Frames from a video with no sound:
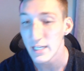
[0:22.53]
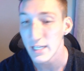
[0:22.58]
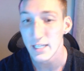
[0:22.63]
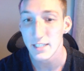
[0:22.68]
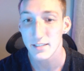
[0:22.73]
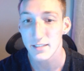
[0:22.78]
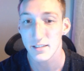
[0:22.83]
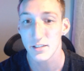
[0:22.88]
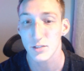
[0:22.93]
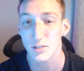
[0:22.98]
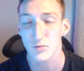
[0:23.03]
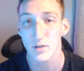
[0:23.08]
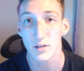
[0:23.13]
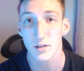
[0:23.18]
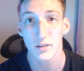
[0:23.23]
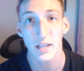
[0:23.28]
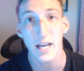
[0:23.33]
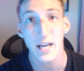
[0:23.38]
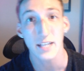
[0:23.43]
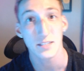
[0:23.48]
since
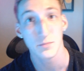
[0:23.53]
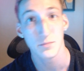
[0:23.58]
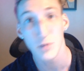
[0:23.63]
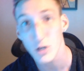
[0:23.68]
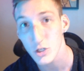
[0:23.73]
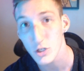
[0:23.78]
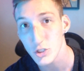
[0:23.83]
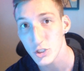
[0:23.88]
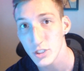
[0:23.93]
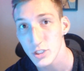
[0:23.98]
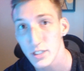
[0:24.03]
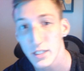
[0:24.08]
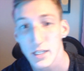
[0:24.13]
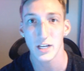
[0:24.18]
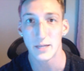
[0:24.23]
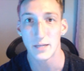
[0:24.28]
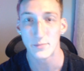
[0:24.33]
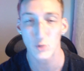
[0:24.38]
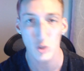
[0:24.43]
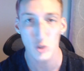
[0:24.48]
around last March.
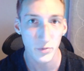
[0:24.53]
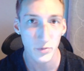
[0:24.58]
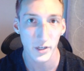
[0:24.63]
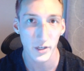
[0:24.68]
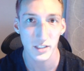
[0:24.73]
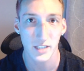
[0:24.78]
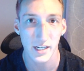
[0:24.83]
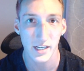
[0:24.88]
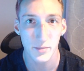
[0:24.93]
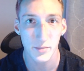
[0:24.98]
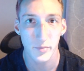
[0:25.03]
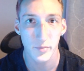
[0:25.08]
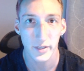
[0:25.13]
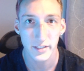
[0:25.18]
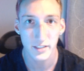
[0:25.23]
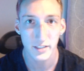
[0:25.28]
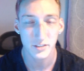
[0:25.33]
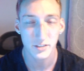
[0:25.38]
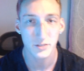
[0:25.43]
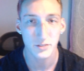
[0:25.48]
I'm super excited to bring
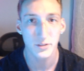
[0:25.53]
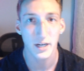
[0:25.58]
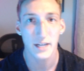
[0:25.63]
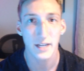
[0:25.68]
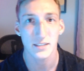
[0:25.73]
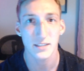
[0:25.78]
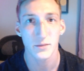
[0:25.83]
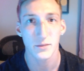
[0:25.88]
this to you guys.